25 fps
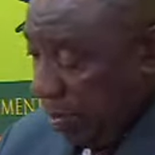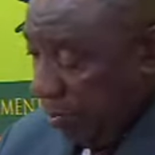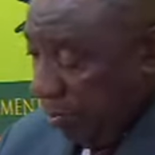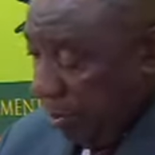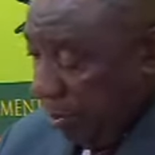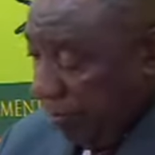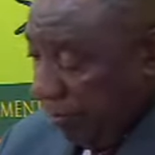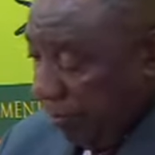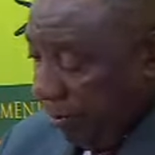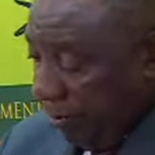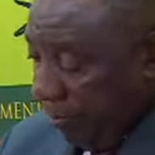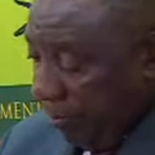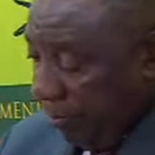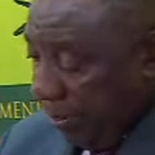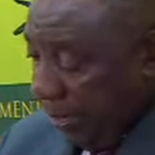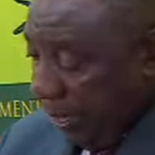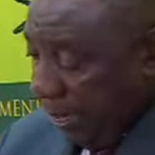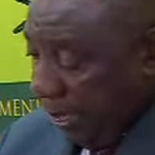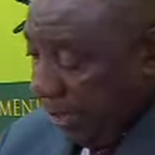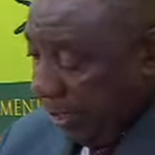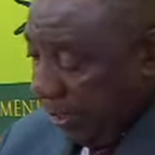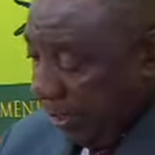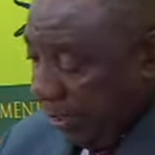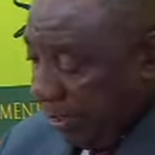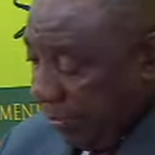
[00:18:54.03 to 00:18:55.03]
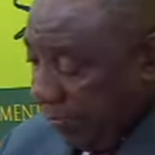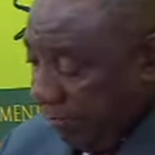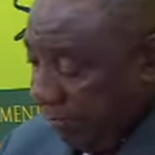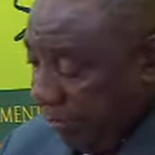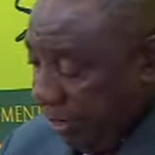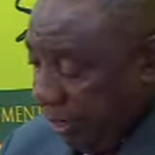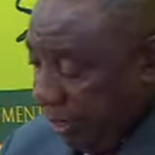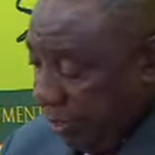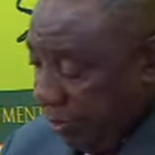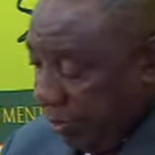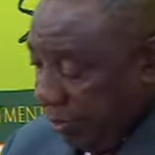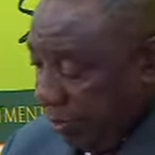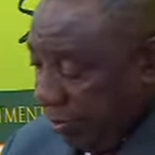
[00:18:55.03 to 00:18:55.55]
We have embraced the
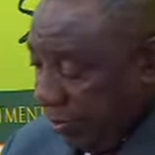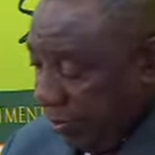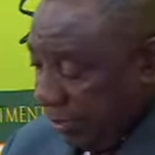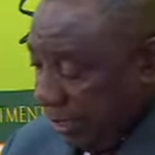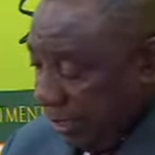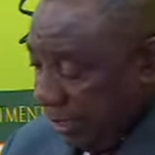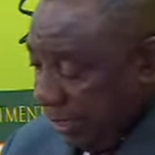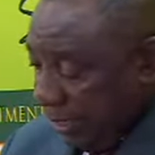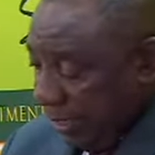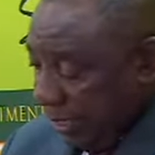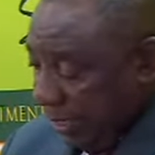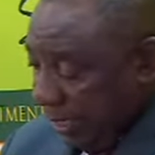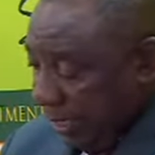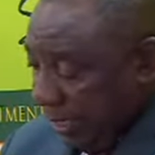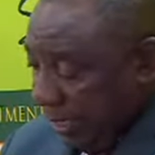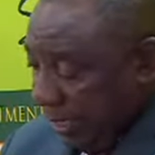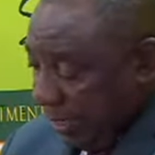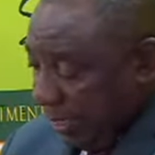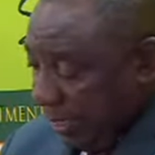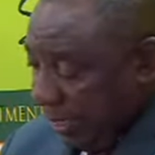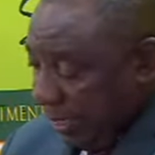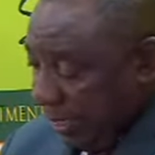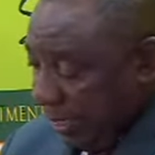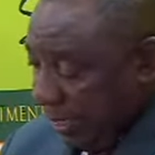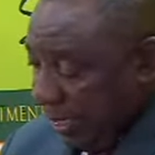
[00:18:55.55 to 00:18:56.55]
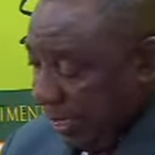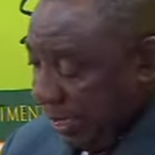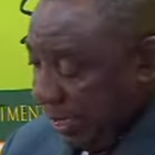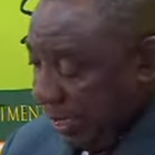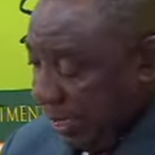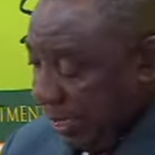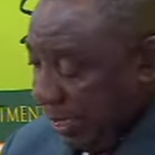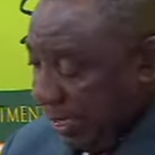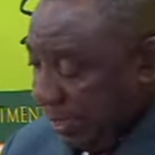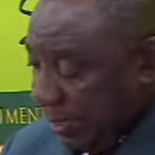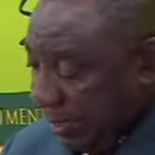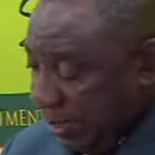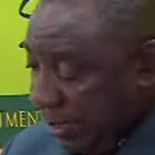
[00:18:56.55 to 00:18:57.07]
values that are
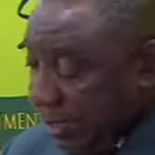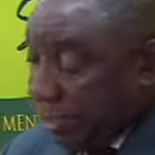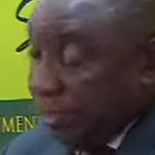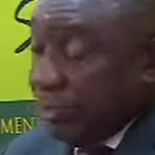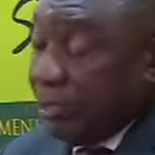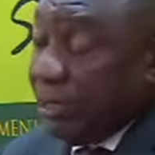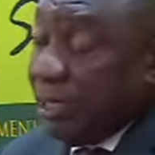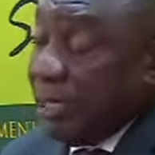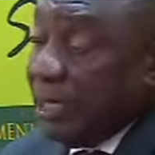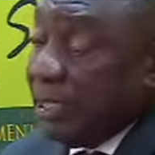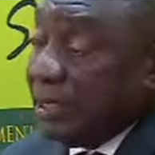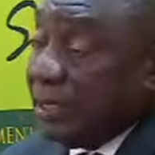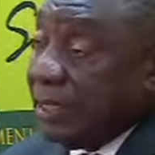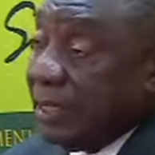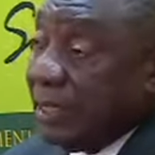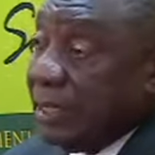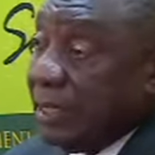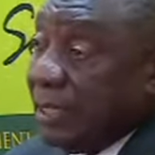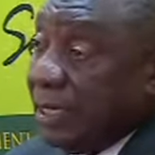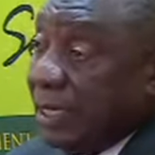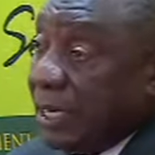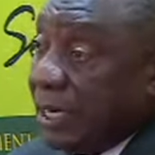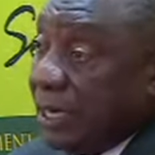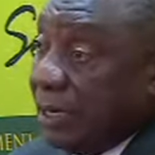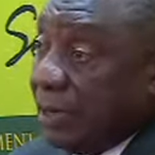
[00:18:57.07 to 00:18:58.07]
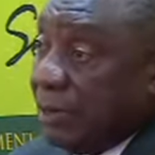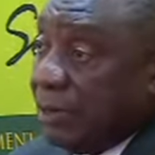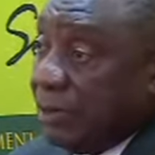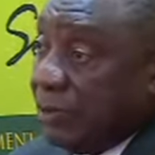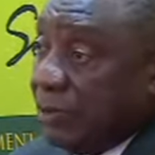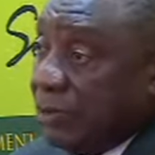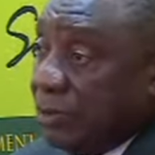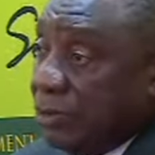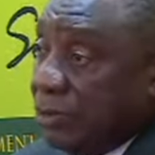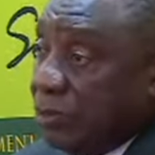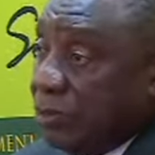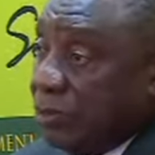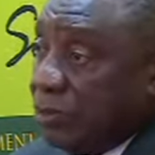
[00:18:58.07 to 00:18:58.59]
clearly articulated in our
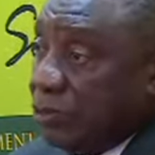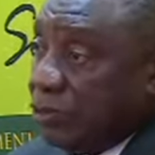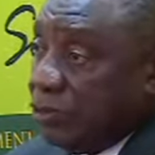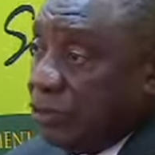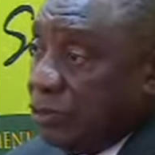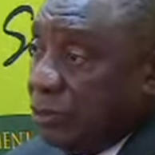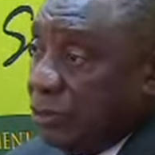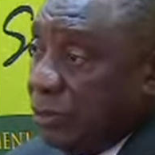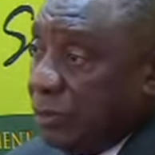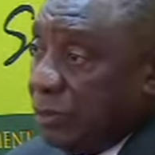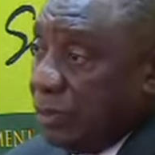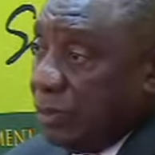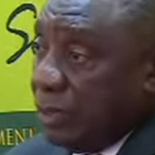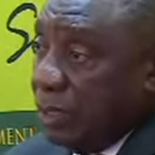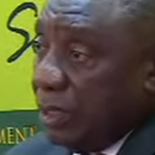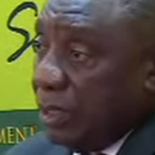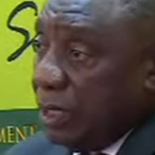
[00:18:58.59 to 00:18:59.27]
constitution,